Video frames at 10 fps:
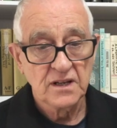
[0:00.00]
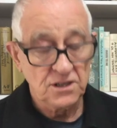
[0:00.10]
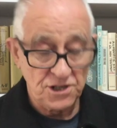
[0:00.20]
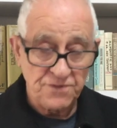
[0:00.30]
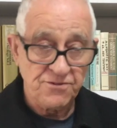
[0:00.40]

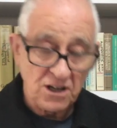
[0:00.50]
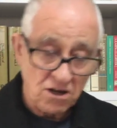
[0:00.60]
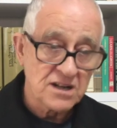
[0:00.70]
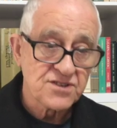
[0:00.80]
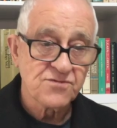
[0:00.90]
There are different
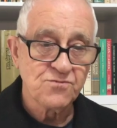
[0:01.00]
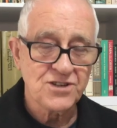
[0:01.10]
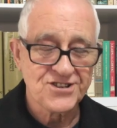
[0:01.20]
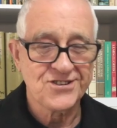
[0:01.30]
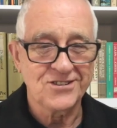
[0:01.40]
kinds of
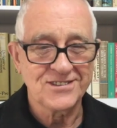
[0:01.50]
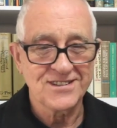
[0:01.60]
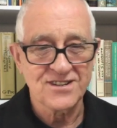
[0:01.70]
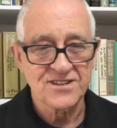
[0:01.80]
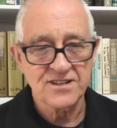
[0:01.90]
witch
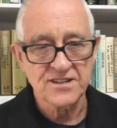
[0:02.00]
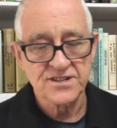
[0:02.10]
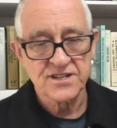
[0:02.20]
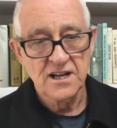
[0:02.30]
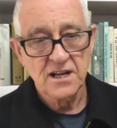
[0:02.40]
doctors.
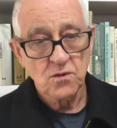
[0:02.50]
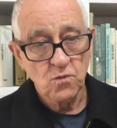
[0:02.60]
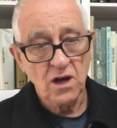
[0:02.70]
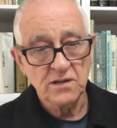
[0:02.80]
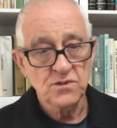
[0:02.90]
There's
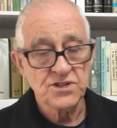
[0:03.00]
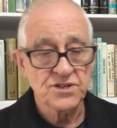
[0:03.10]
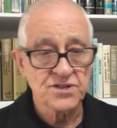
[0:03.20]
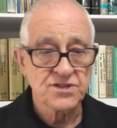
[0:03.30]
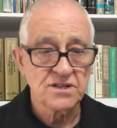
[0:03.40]
white
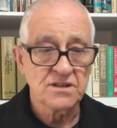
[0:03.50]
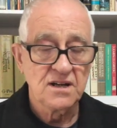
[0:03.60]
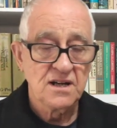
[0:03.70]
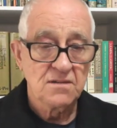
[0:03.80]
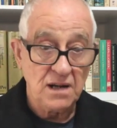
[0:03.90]
witches and
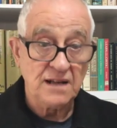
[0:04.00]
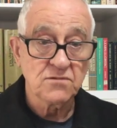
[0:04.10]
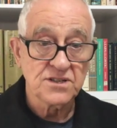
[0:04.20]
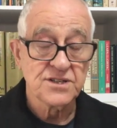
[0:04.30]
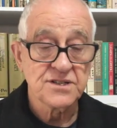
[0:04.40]
black
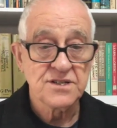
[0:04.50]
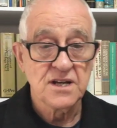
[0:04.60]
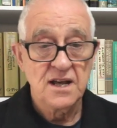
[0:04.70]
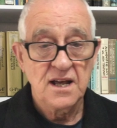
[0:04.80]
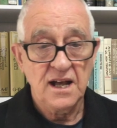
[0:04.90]
witches,
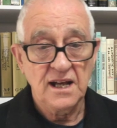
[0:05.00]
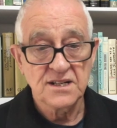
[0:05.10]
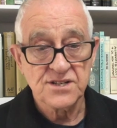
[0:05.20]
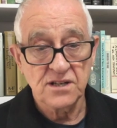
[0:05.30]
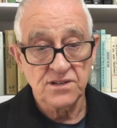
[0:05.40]
and
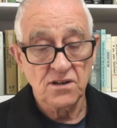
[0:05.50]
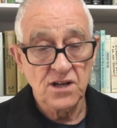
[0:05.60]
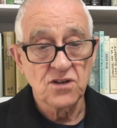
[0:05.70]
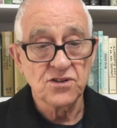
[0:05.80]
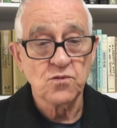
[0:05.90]
so they'll
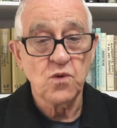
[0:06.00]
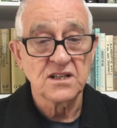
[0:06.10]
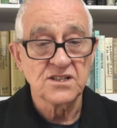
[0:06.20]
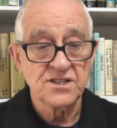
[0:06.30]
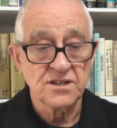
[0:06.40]
go to the
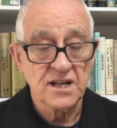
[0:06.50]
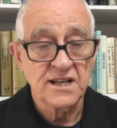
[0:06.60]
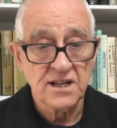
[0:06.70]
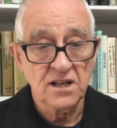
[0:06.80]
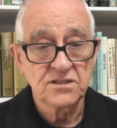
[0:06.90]
ones that they
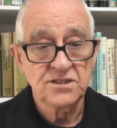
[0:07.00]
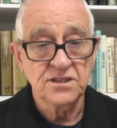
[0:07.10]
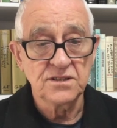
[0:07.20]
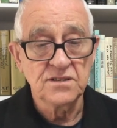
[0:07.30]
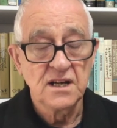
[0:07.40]
go
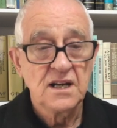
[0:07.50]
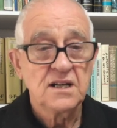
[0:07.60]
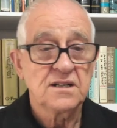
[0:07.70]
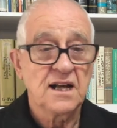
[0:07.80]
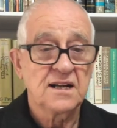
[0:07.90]
to
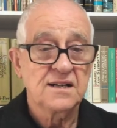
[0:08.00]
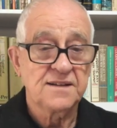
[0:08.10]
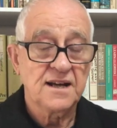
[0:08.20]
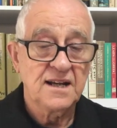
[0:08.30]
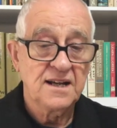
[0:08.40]
that
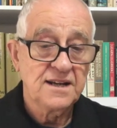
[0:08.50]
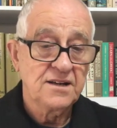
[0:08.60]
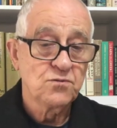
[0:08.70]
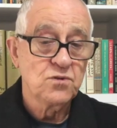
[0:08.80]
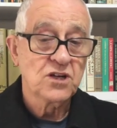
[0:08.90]
they
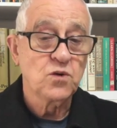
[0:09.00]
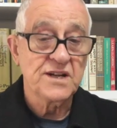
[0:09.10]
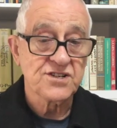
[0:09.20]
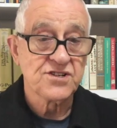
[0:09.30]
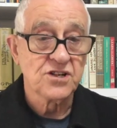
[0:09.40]

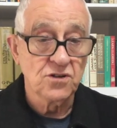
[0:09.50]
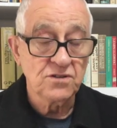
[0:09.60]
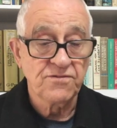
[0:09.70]
request good